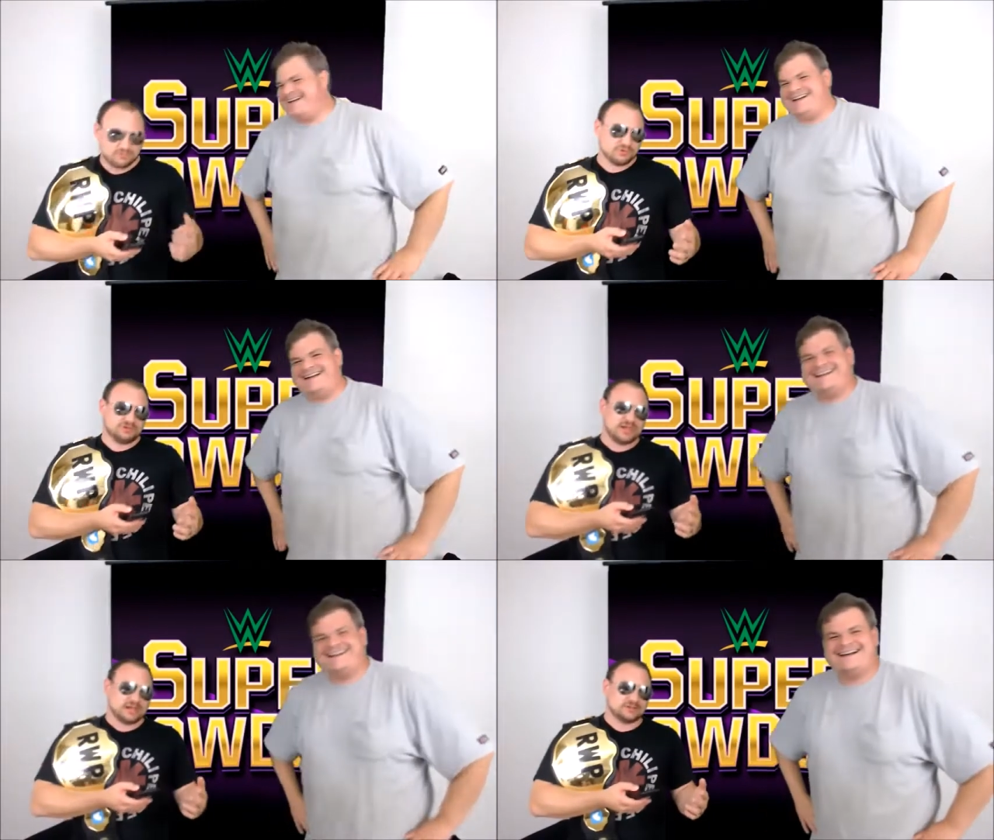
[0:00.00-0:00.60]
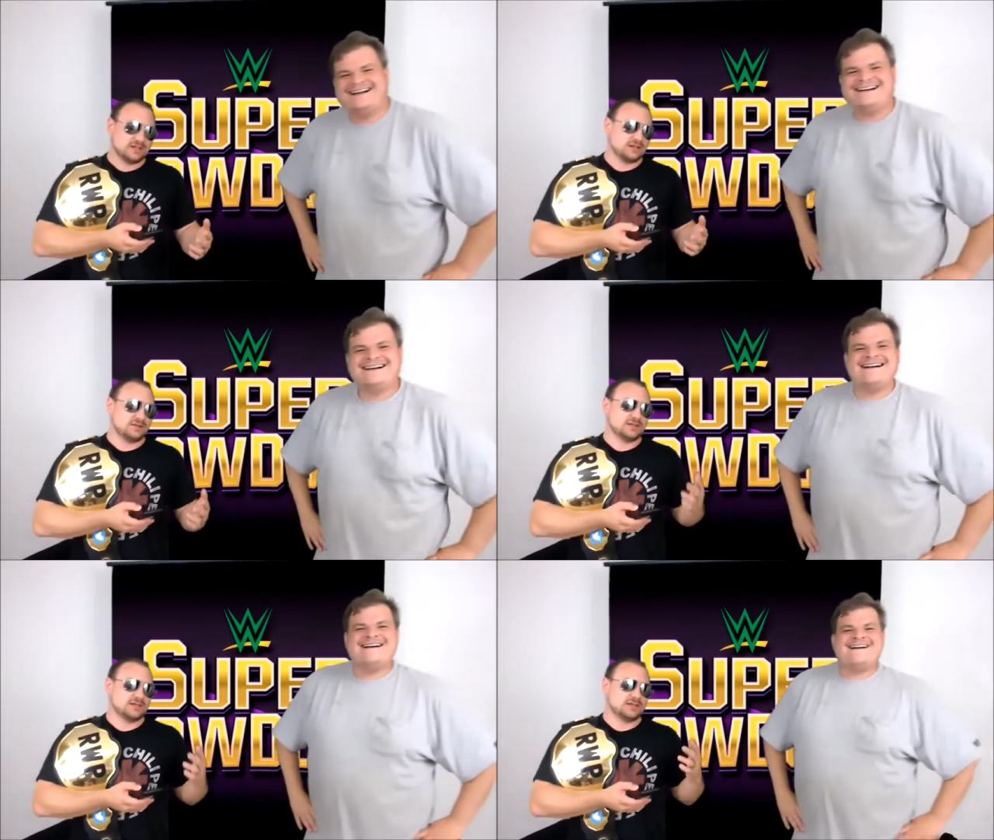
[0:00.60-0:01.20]
Speaker 1: protecting
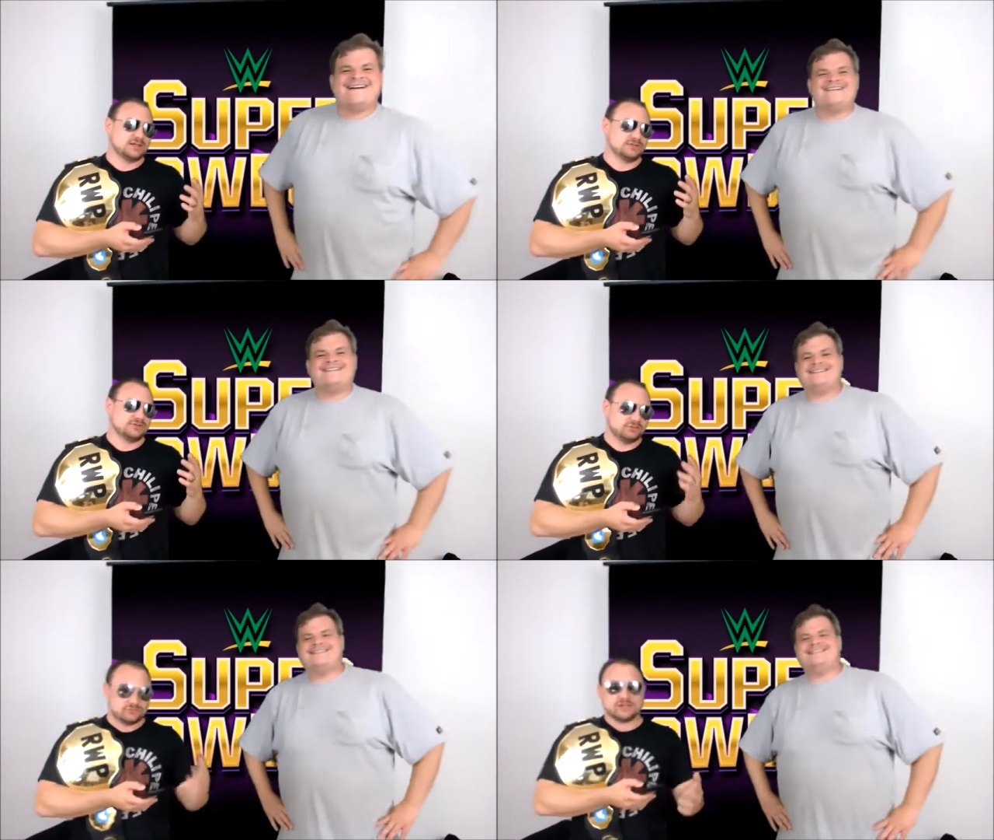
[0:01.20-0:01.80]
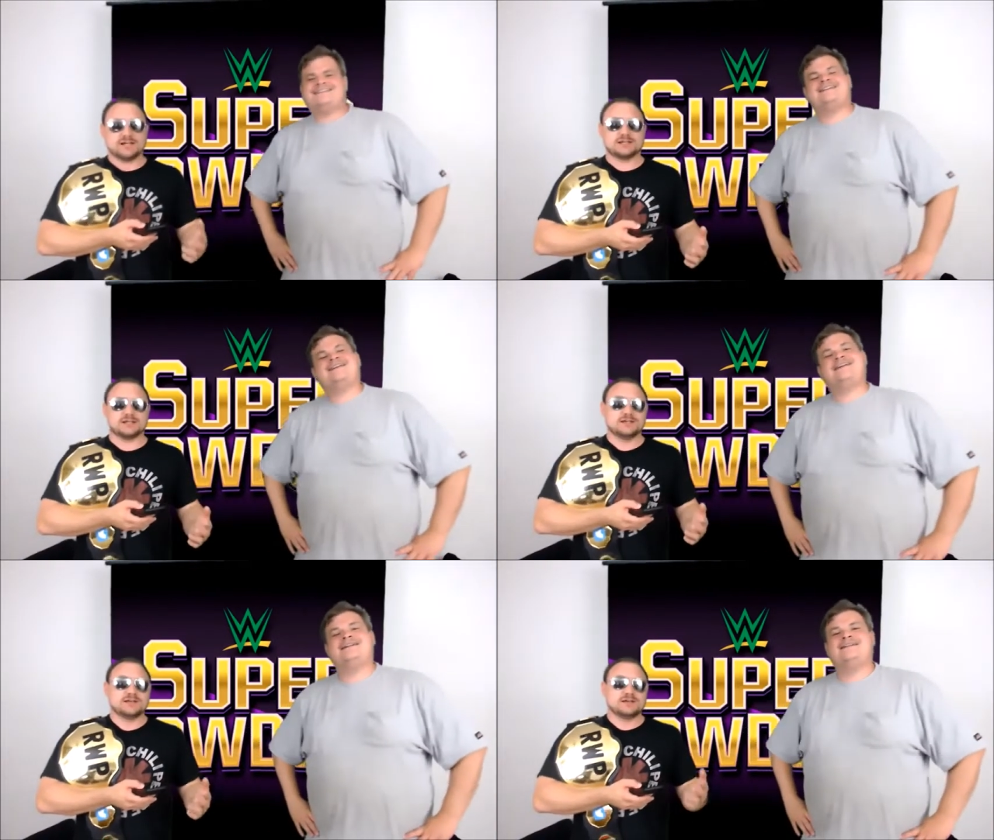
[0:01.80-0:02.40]
the streak
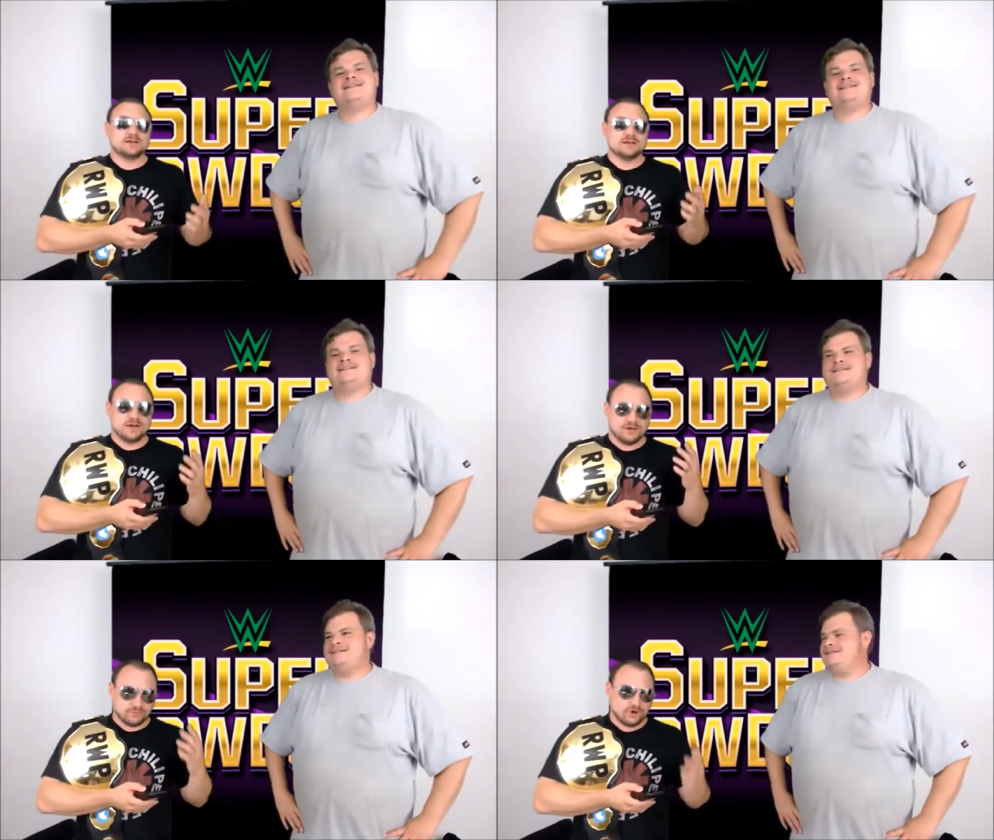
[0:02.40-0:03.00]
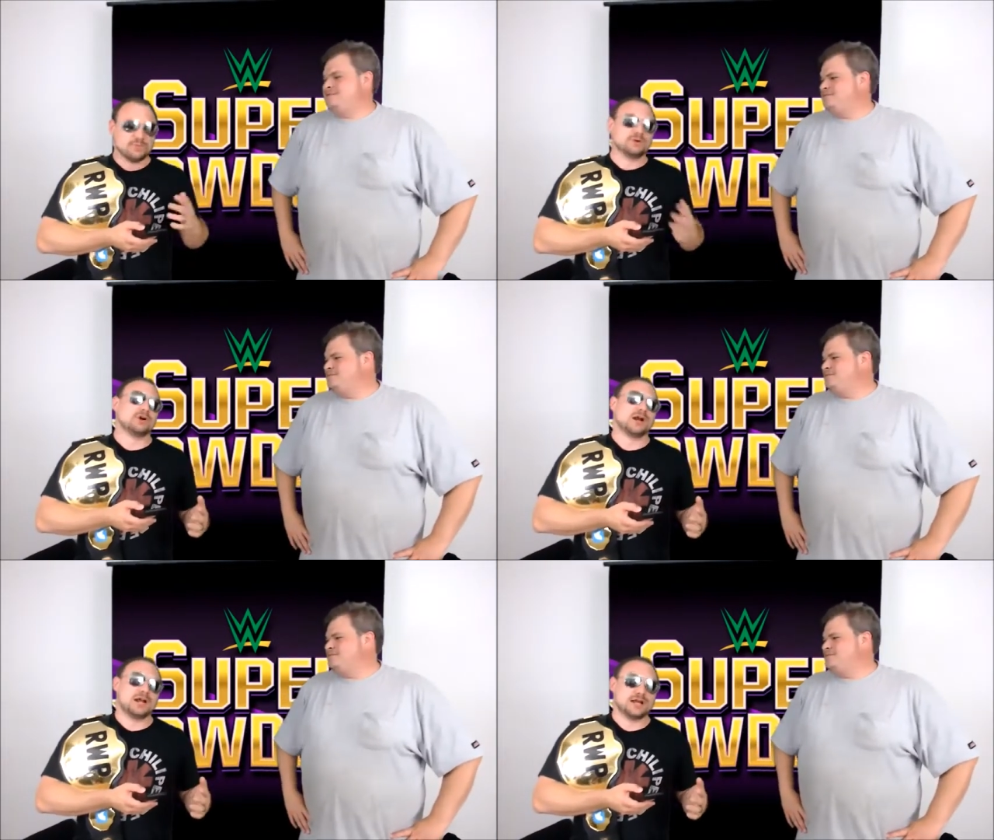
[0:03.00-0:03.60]
of Roman
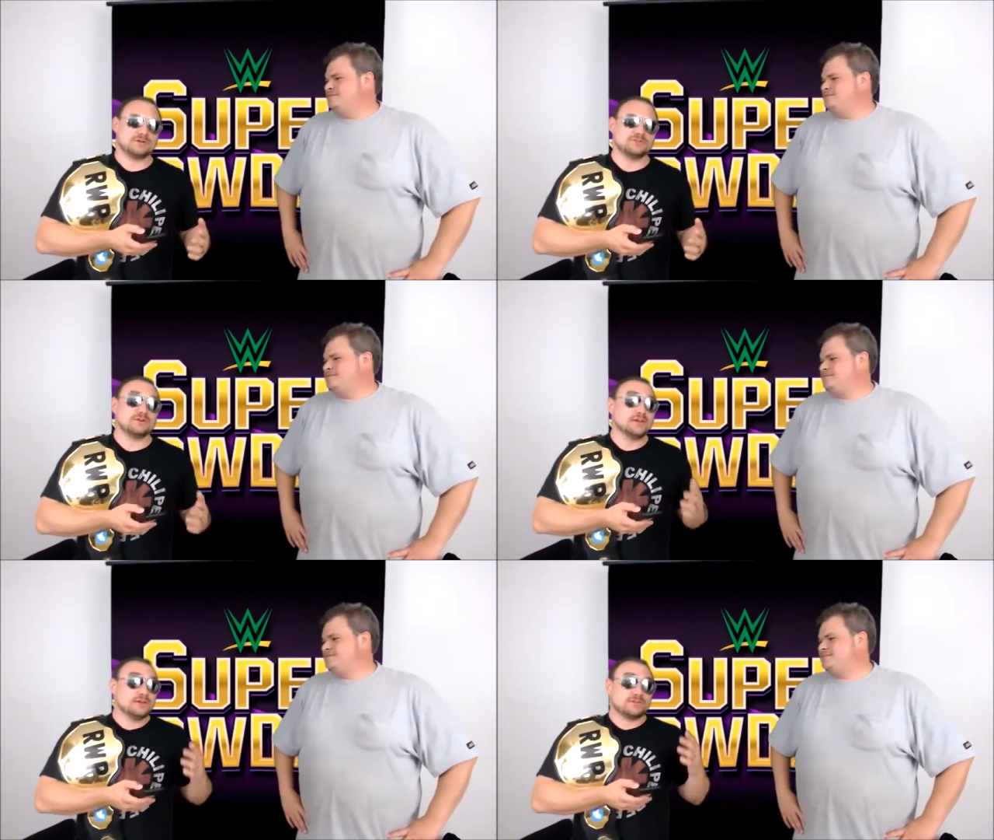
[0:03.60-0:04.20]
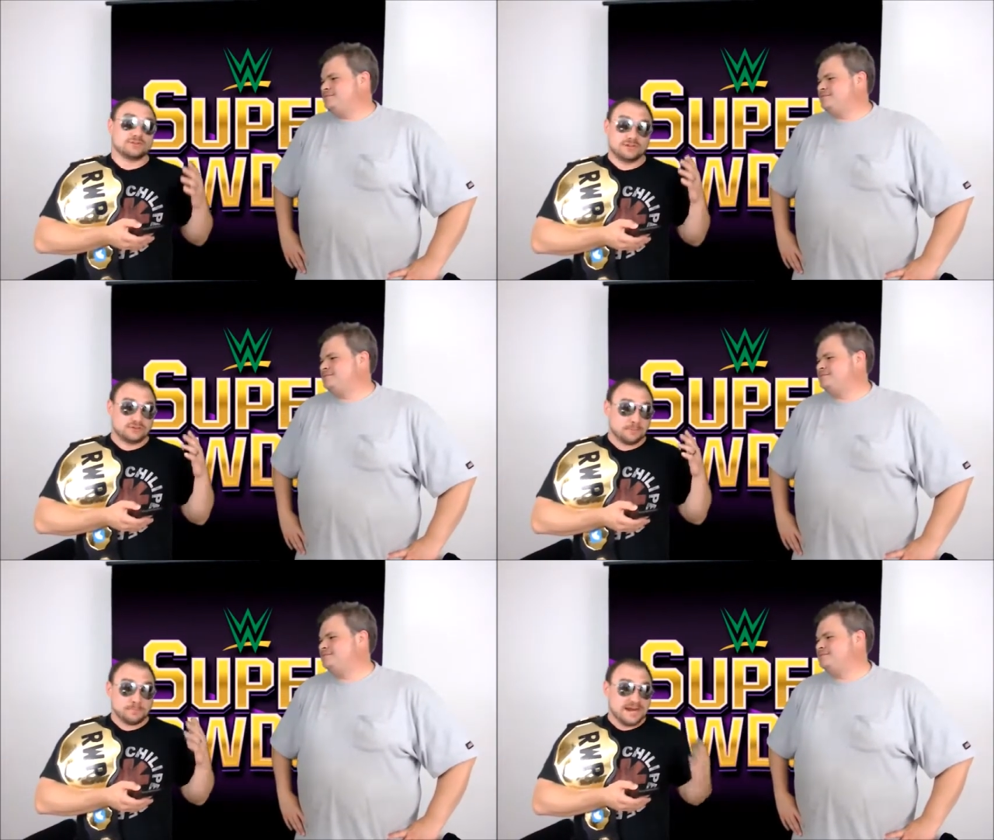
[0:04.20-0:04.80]
Reigns since
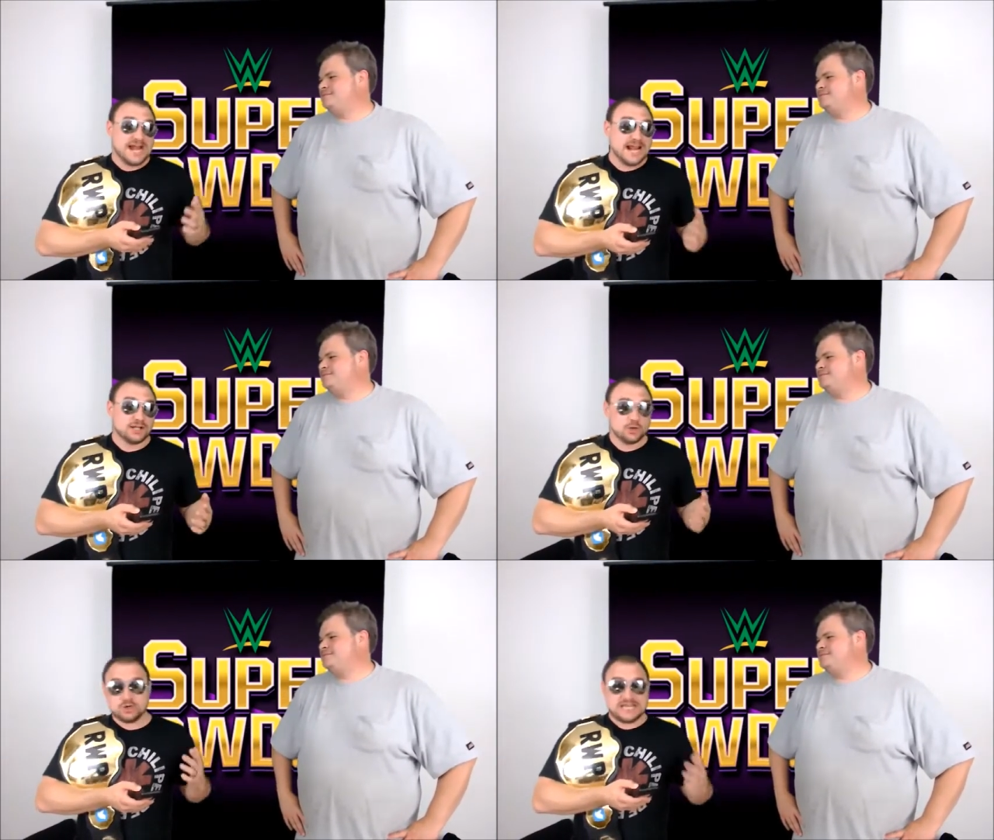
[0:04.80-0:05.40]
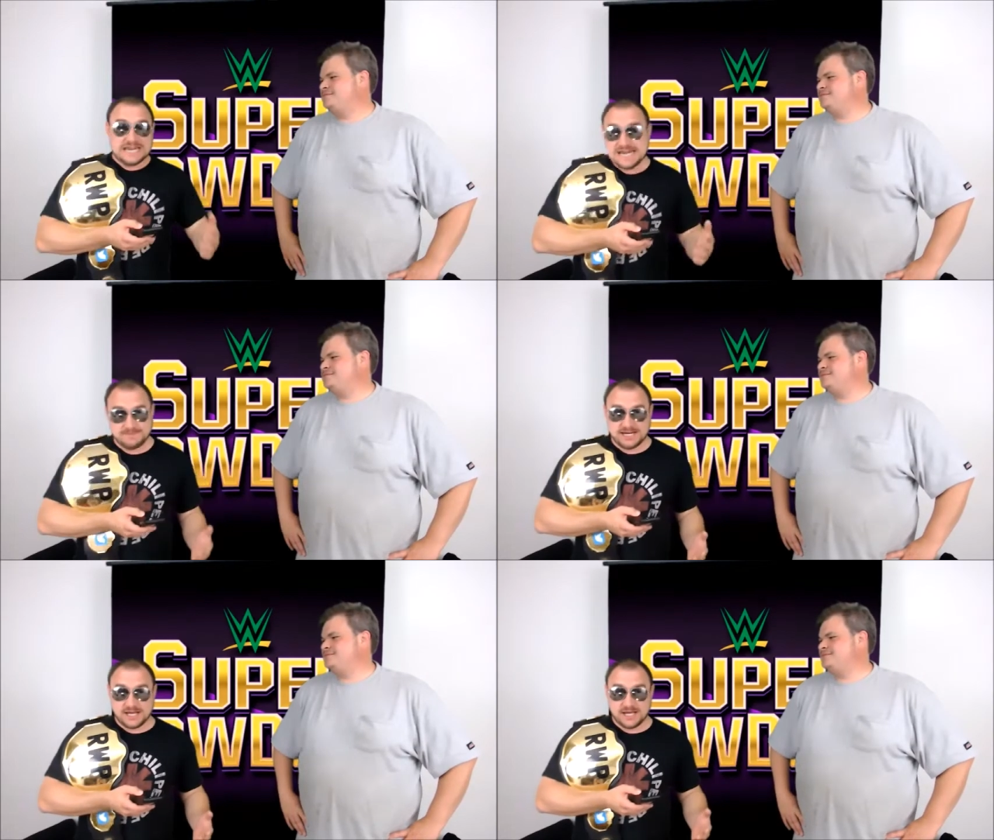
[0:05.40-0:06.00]
beating
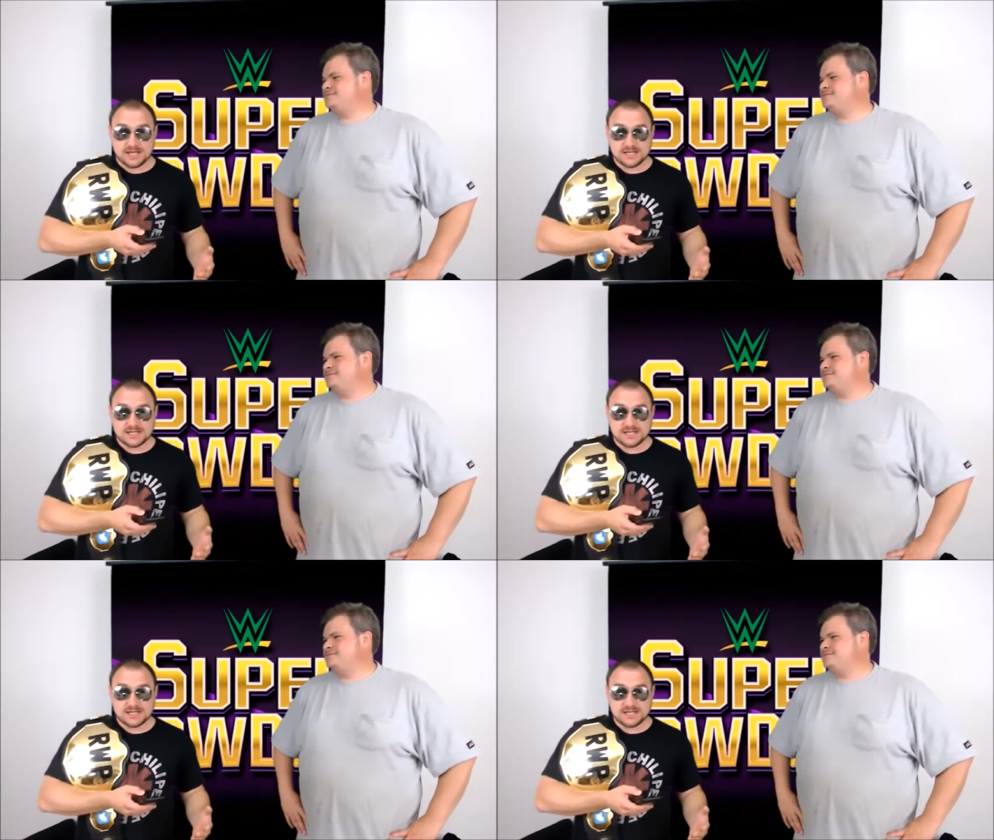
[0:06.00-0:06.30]
leukemia,